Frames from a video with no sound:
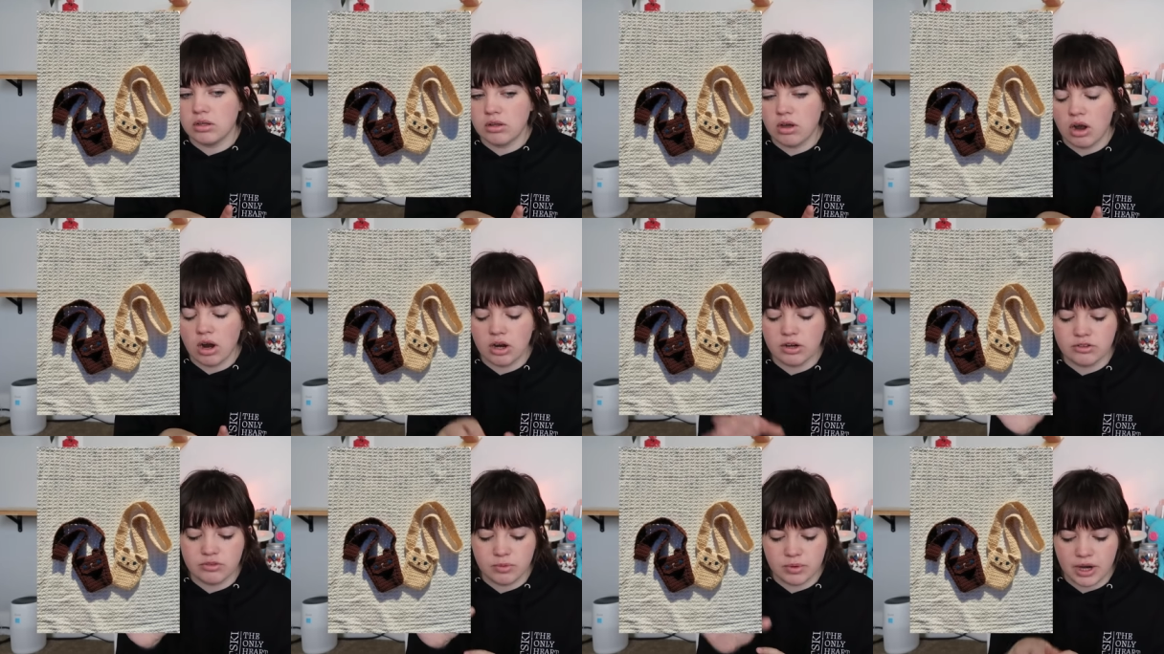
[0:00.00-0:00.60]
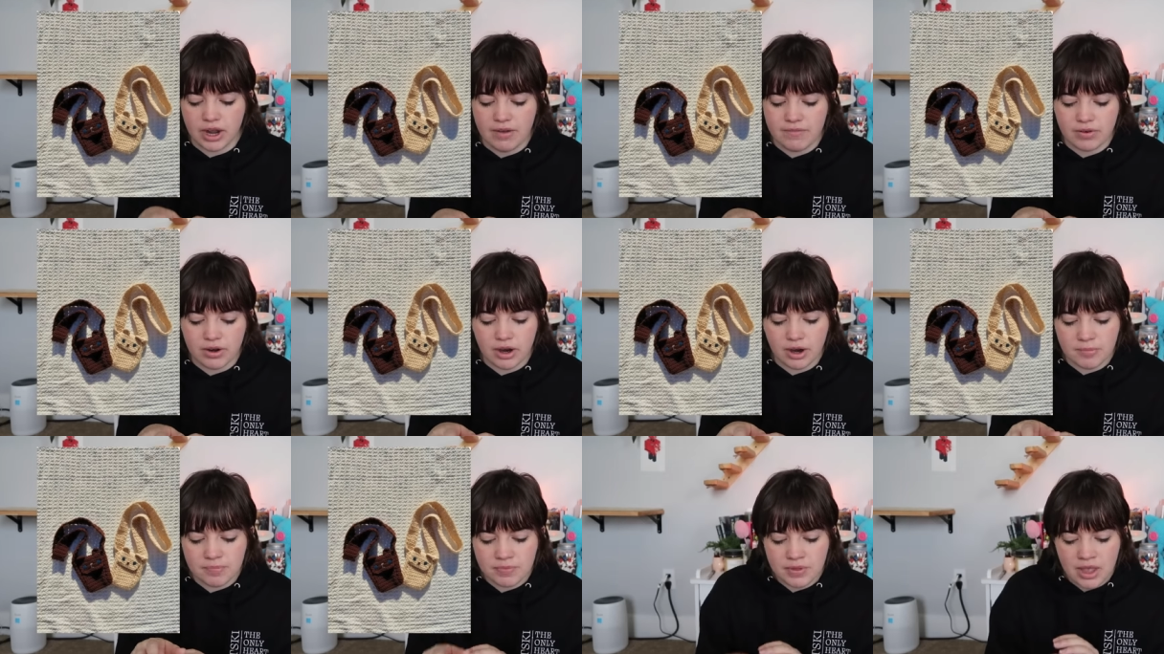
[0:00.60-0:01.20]
cards,
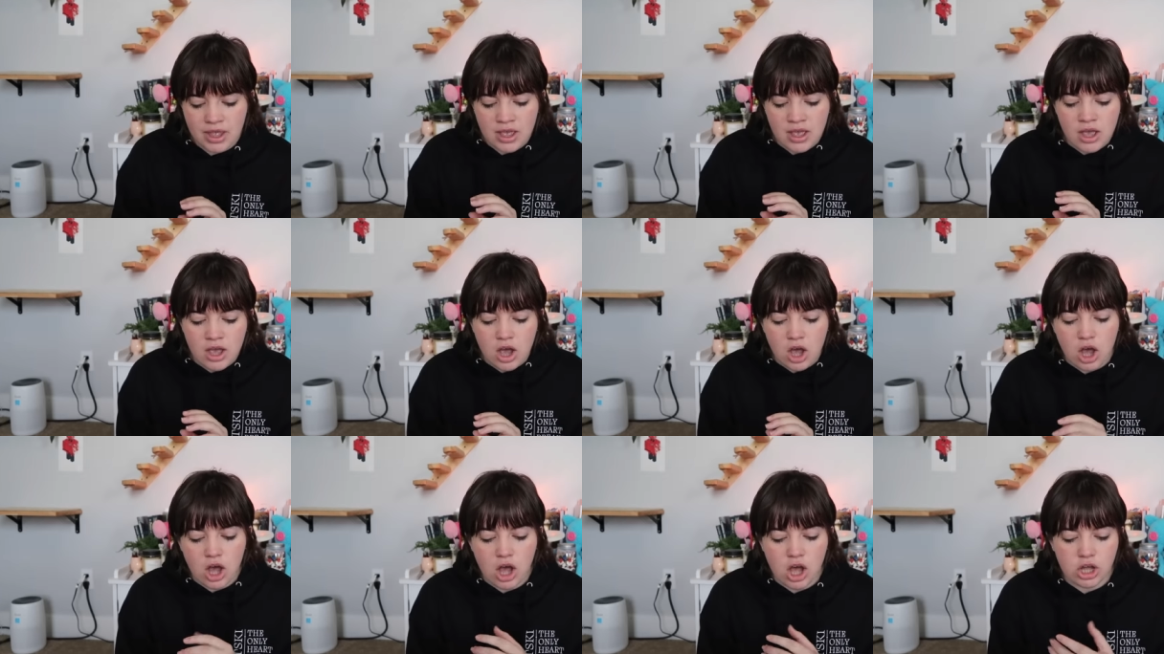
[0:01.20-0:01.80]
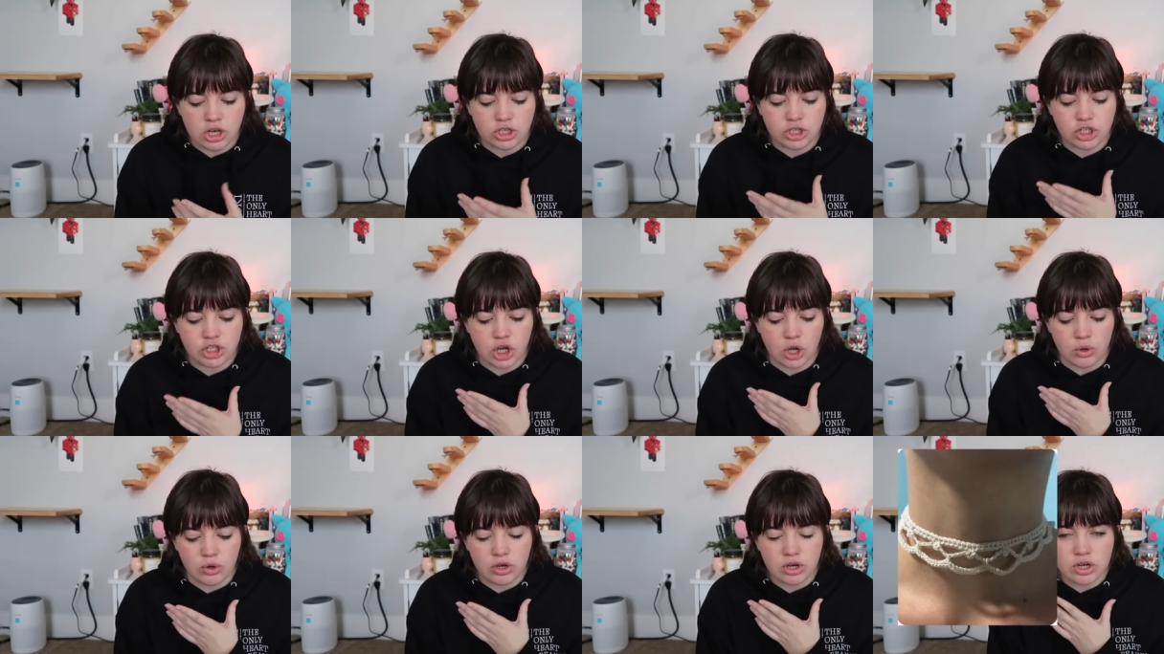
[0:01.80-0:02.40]
whatever. Uh,
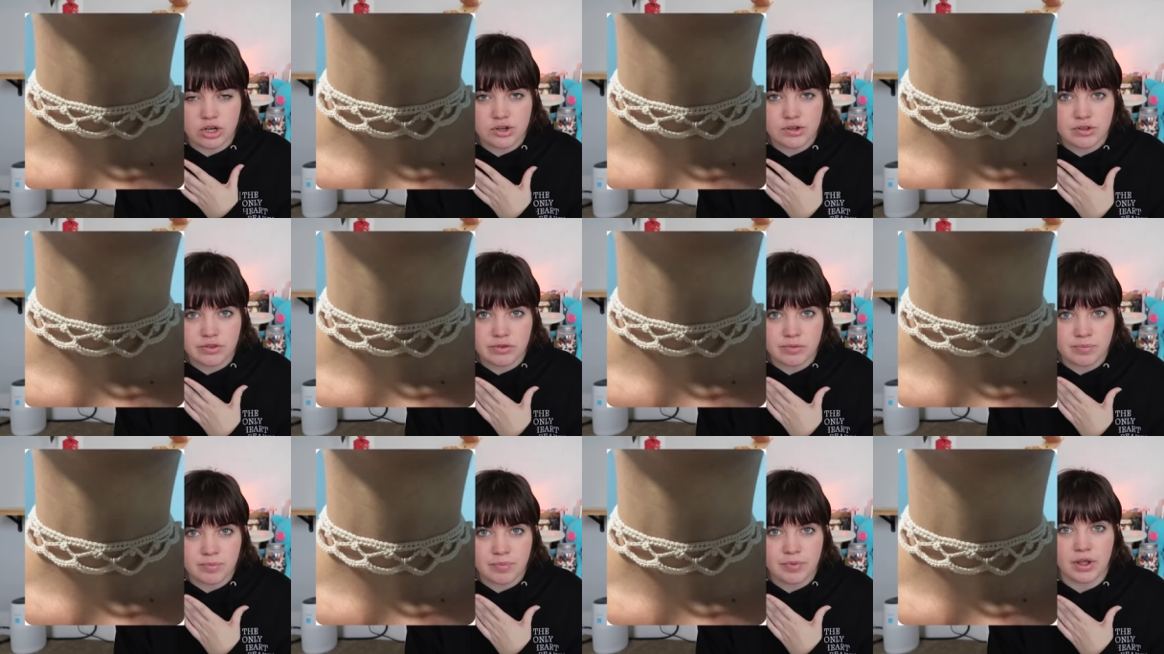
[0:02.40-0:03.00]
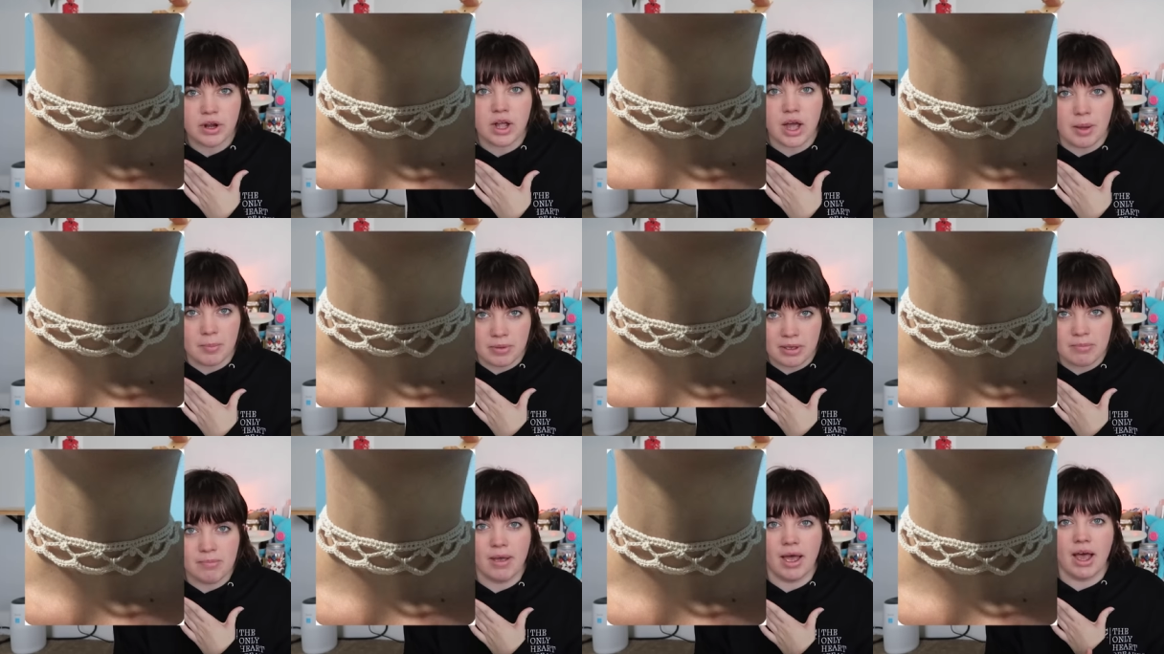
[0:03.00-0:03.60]
chokers, they're
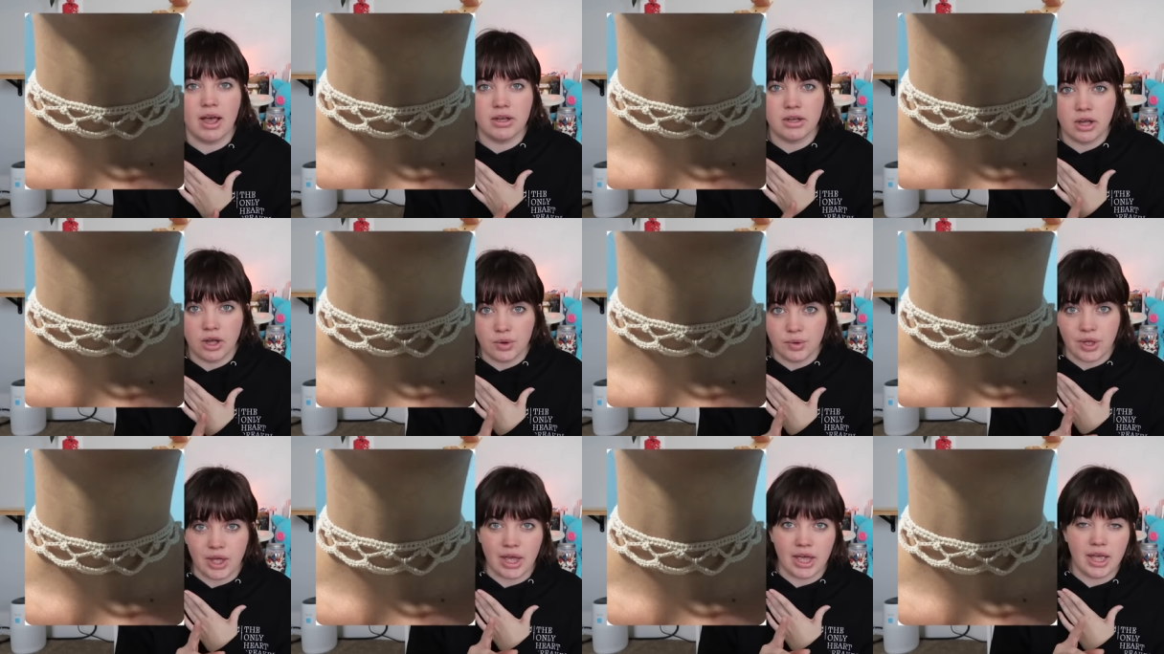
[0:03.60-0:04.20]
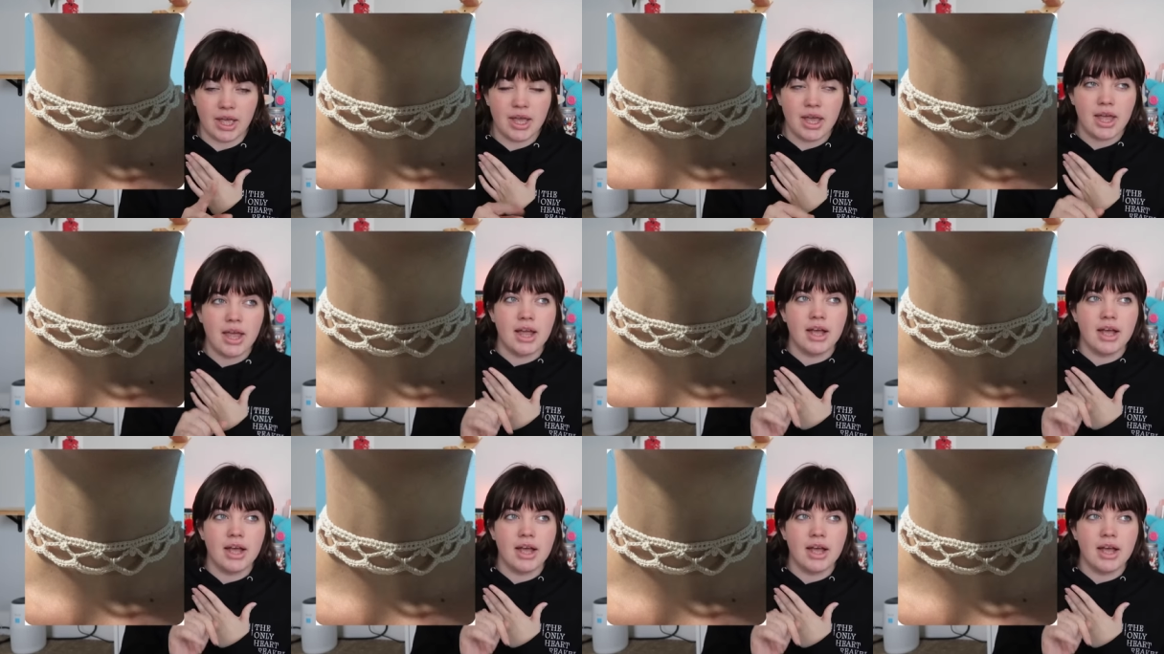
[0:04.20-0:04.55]
coming back, okay?